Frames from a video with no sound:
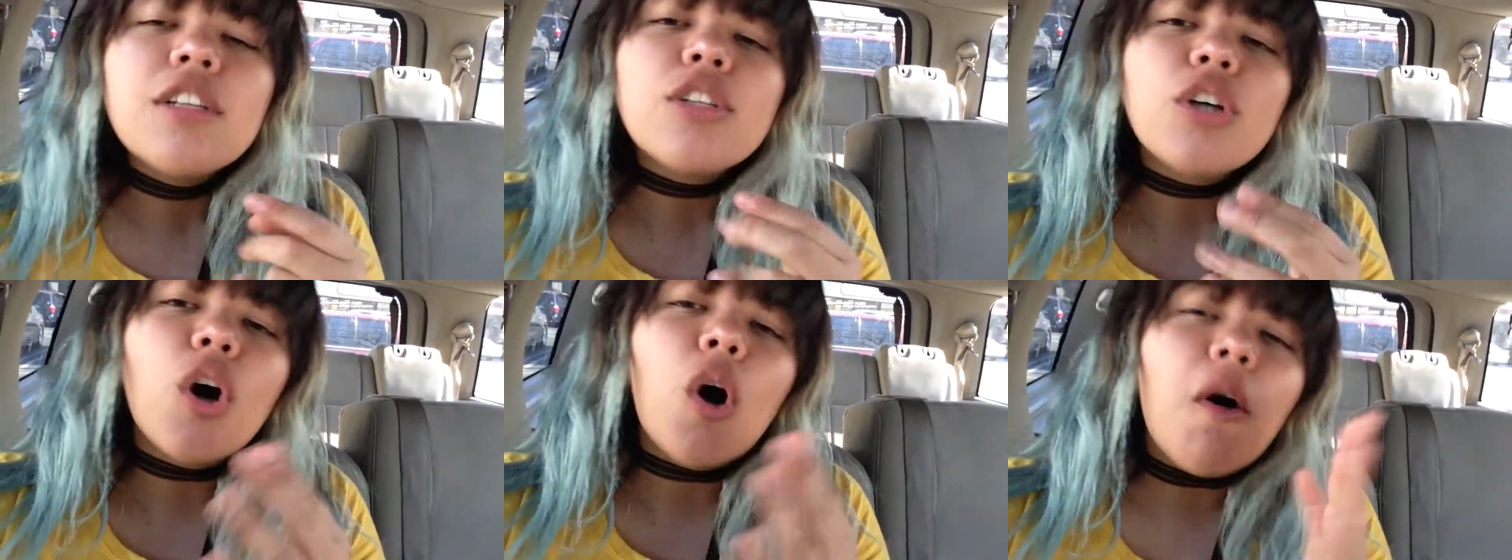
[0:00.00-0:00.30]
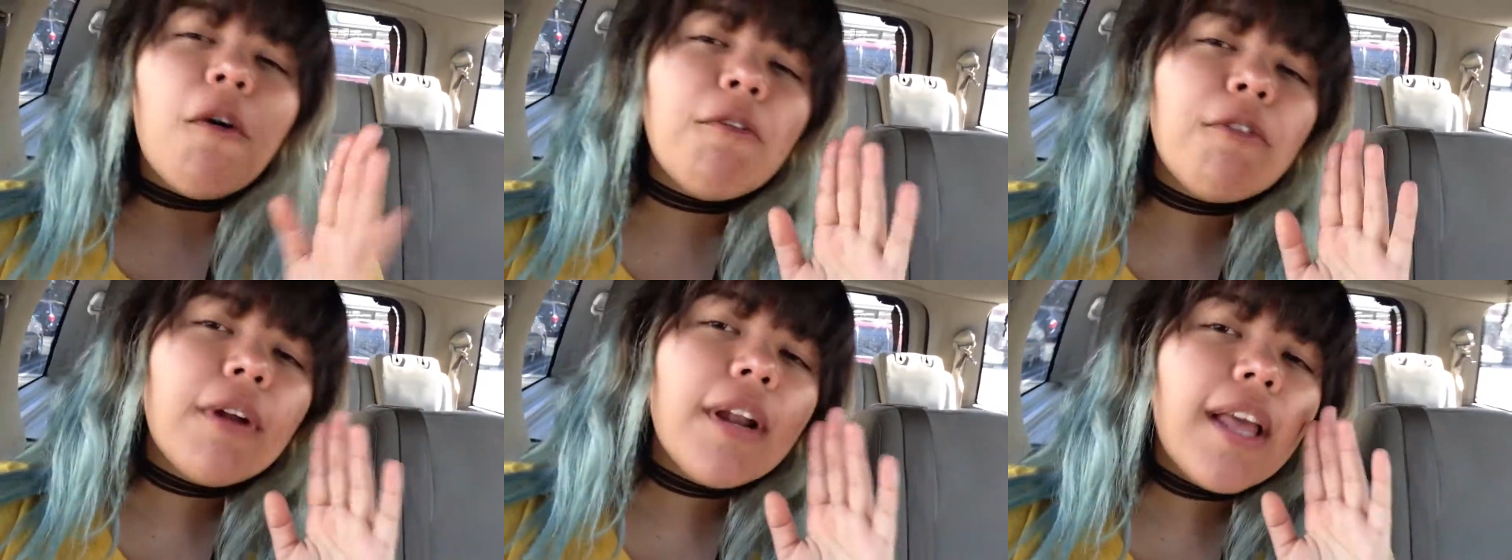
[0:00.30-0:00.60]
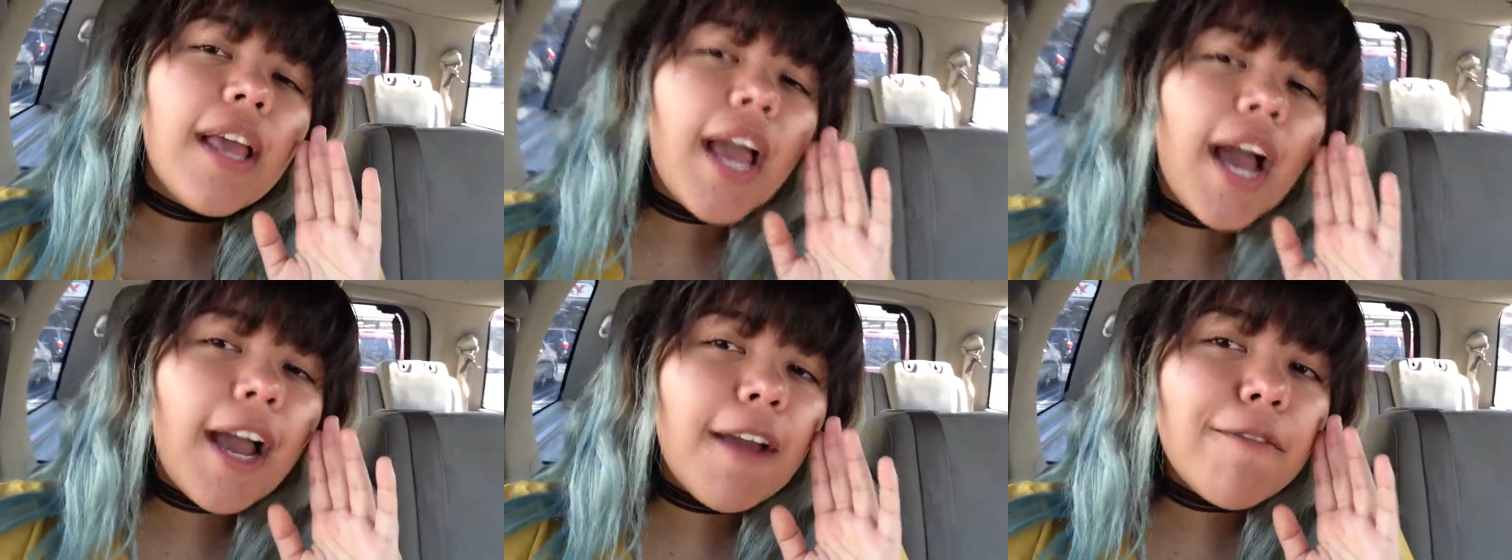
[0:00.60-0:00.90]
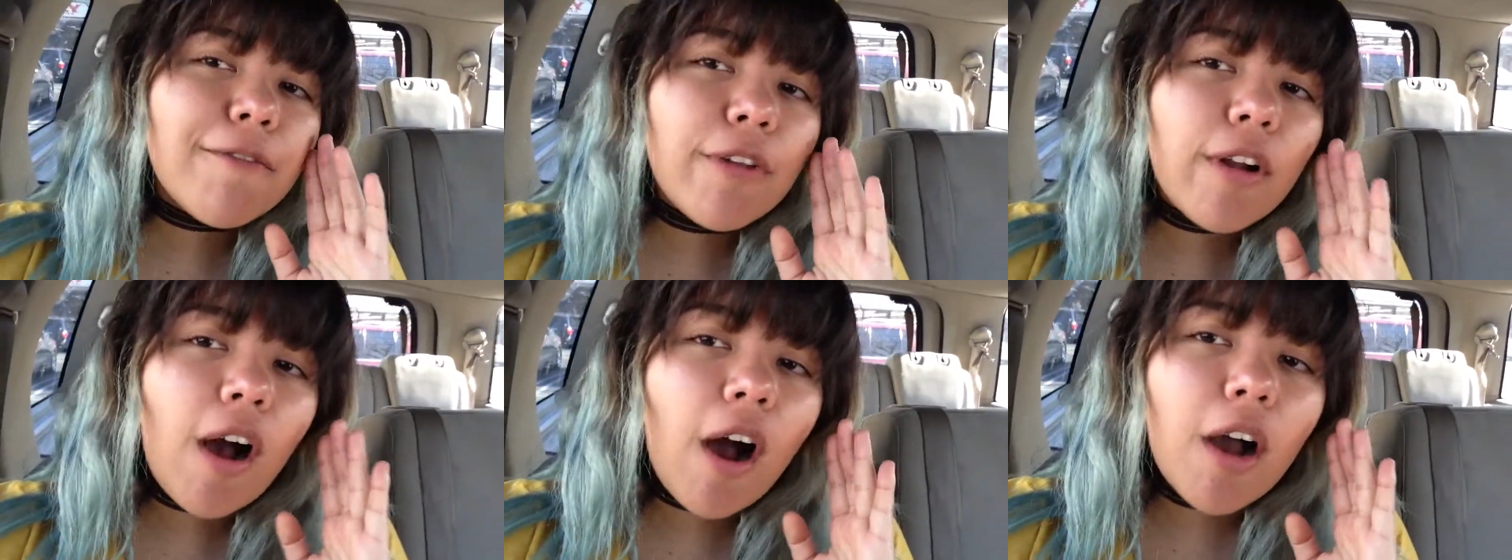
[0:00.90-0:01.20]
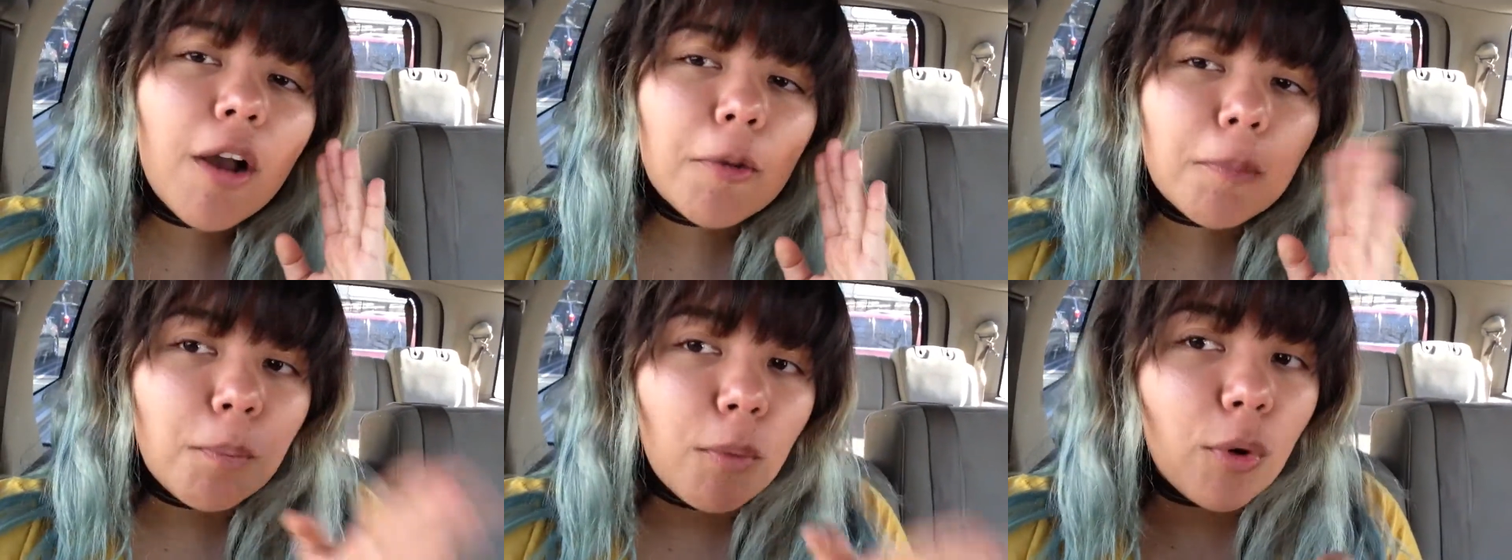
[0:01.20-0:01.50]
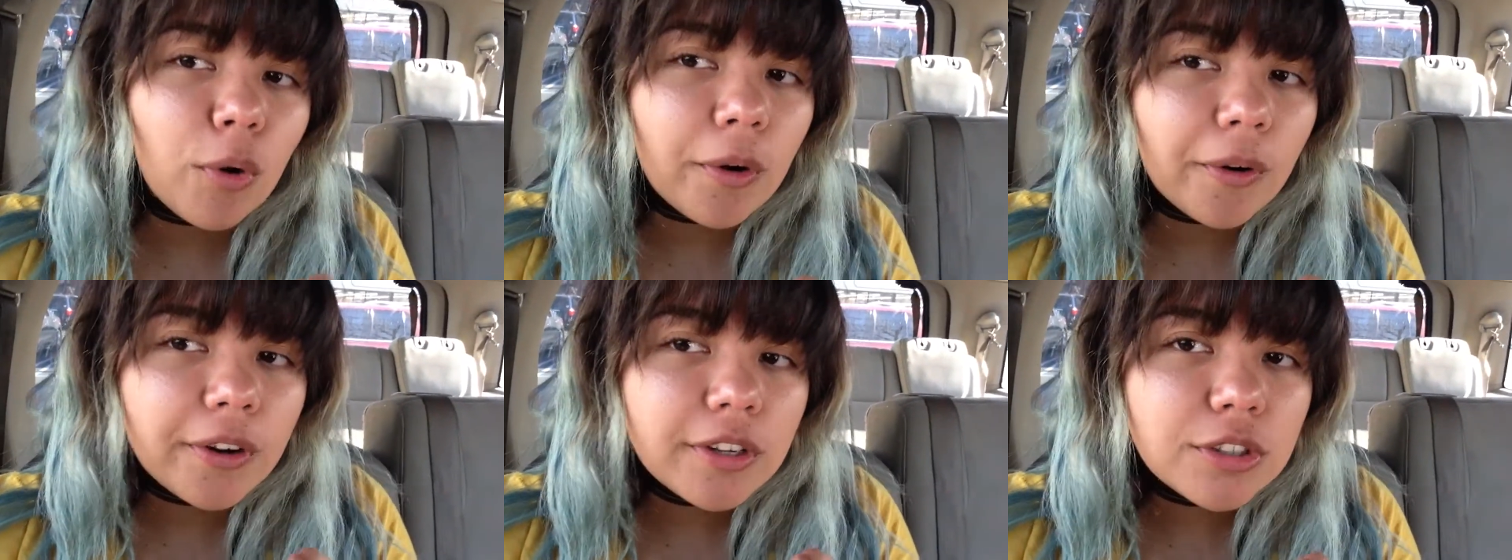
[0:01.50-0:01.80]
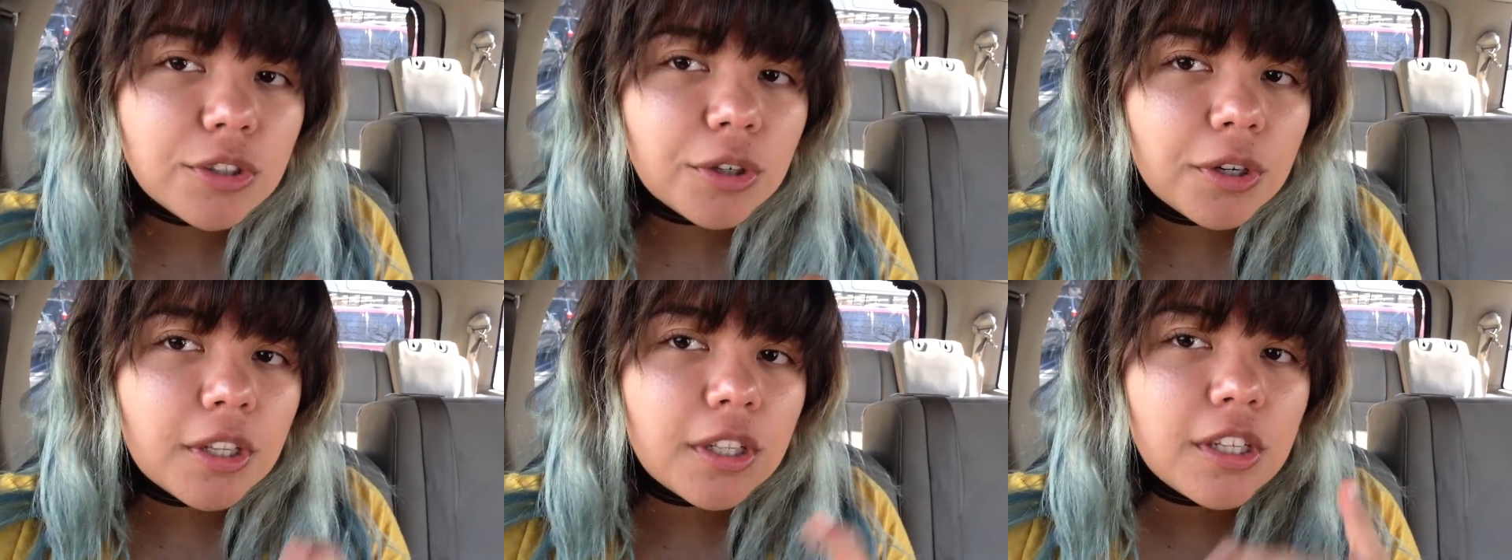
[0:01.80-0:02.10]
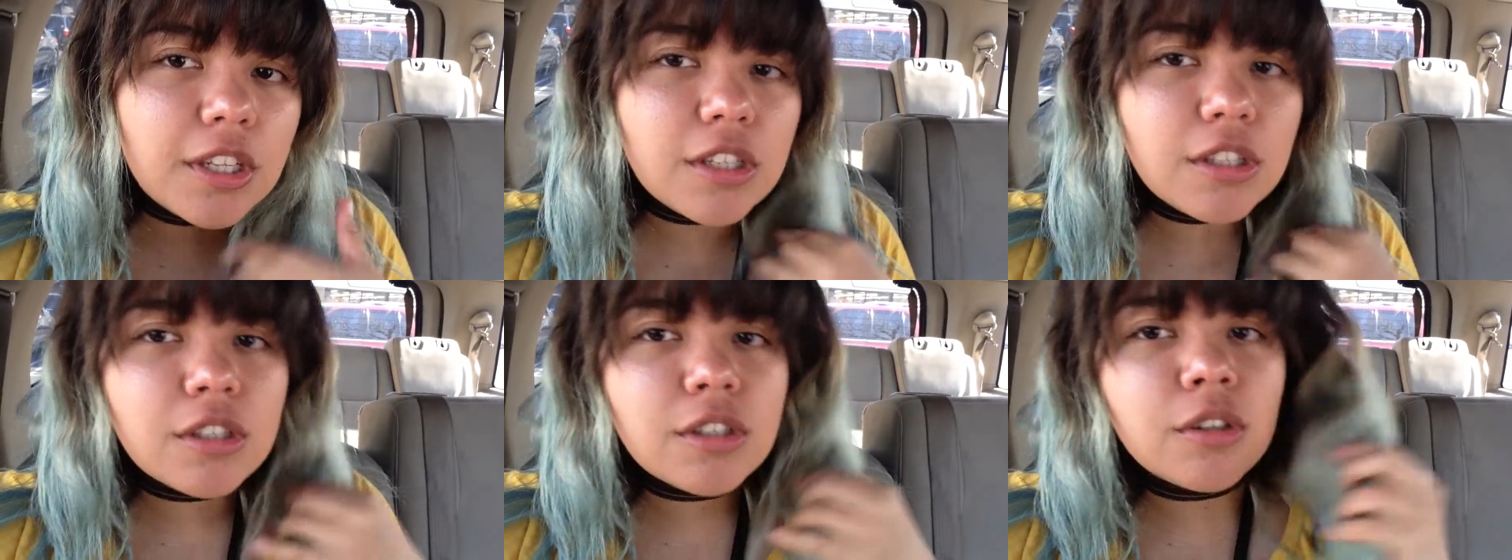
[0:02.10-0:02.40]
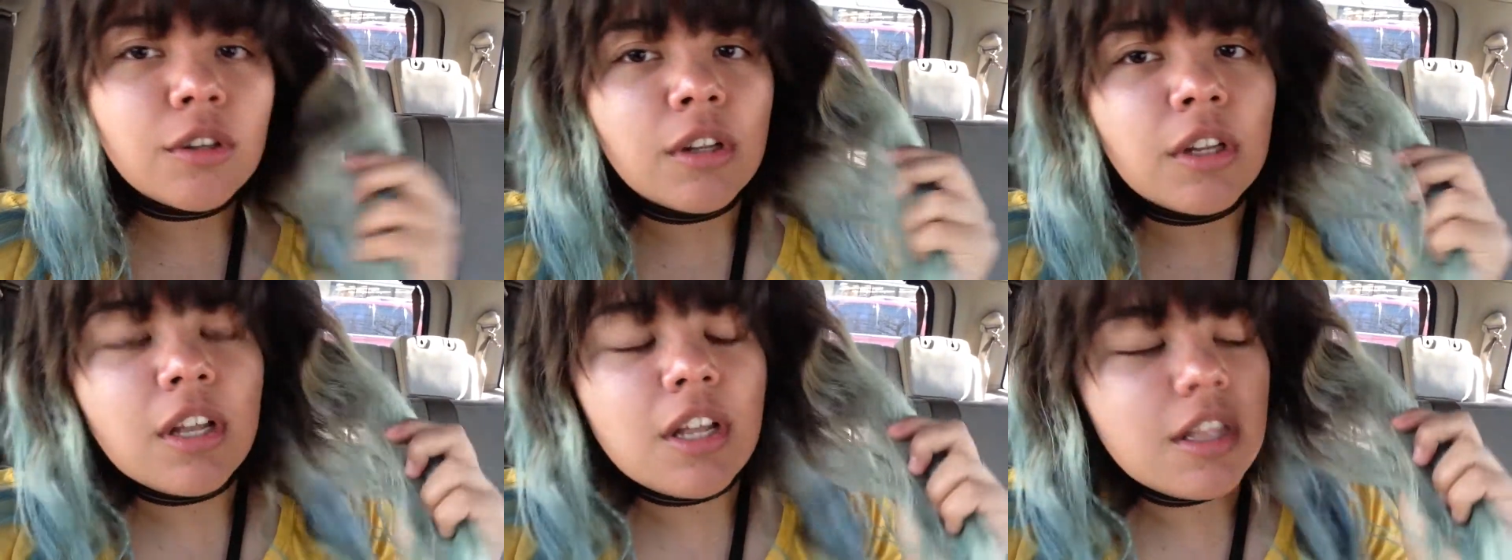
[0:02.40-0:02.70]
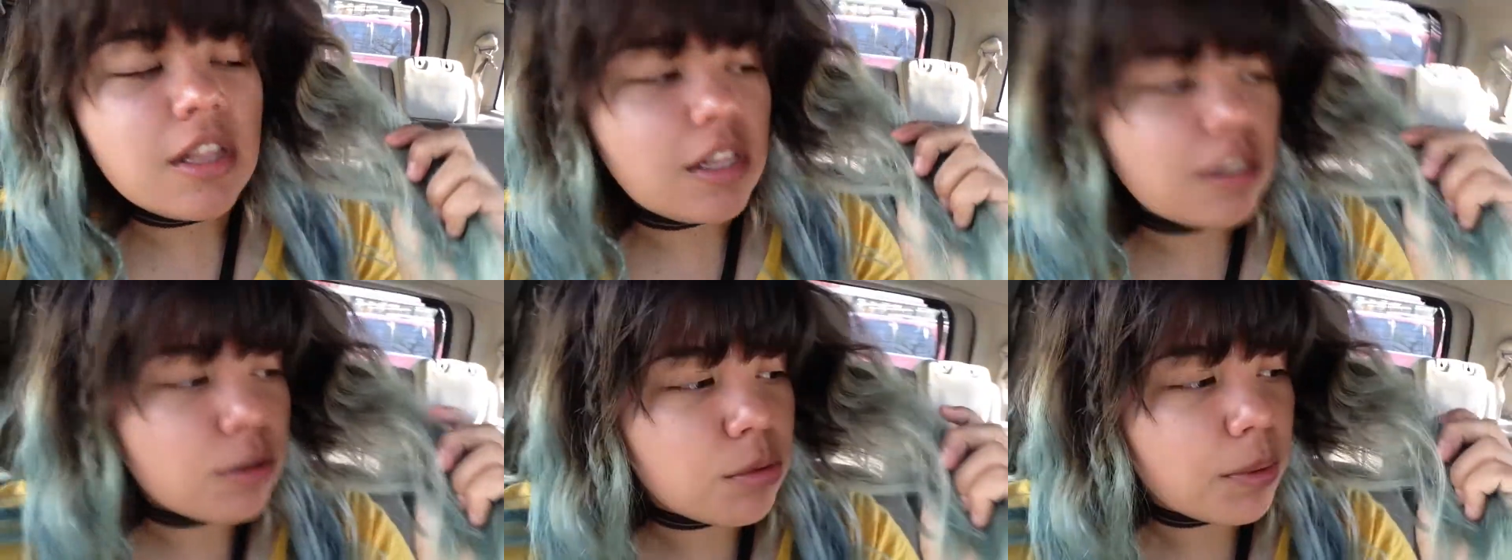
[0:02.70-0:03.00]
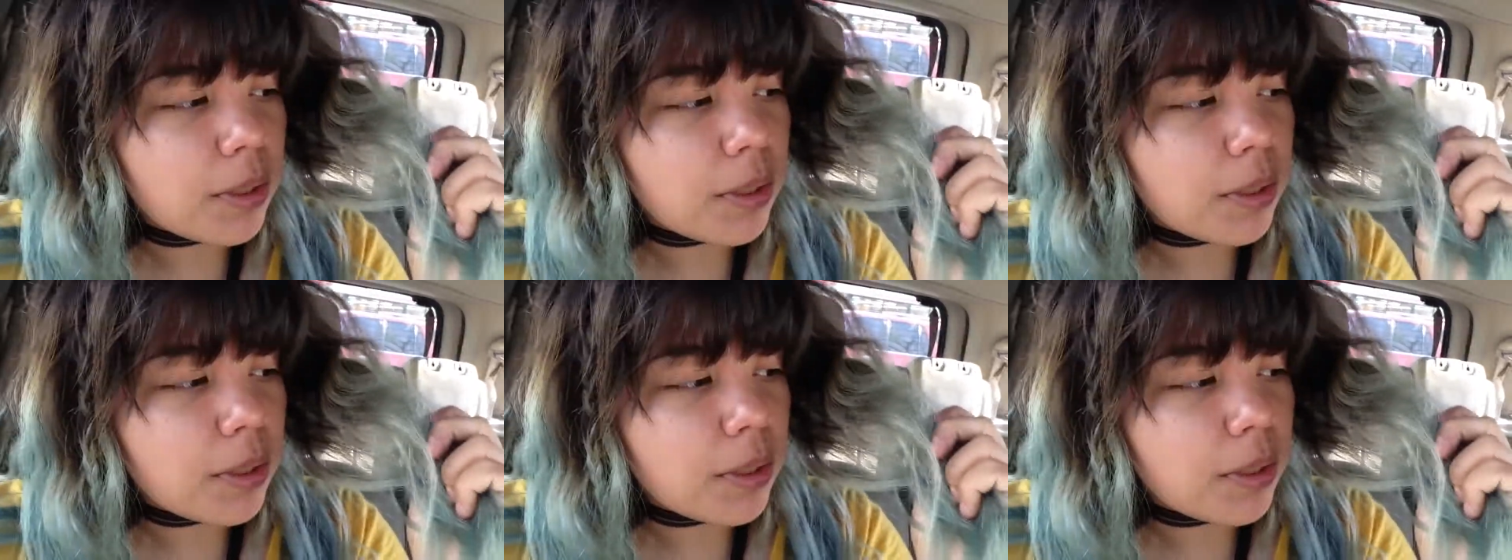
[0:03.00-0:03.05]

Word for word: so hopefully I vlog more during these this